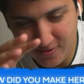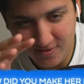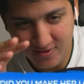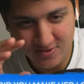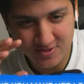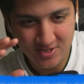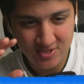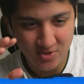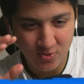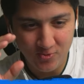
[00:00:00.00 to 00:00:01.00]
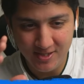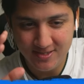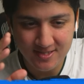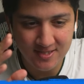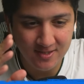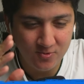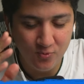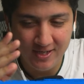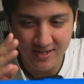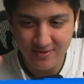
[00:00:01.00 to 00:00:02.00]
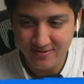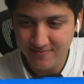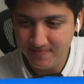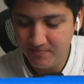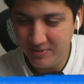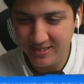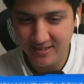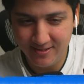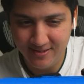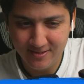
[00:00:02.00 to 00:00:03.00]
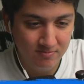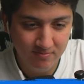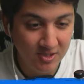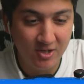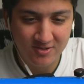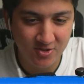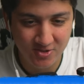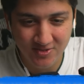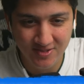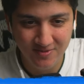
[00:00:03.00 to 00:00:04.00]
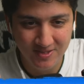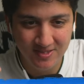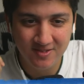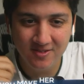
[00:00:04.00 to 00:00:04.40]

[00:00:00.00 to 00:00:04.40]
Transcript: look so realistic without making it not cartoony, basically?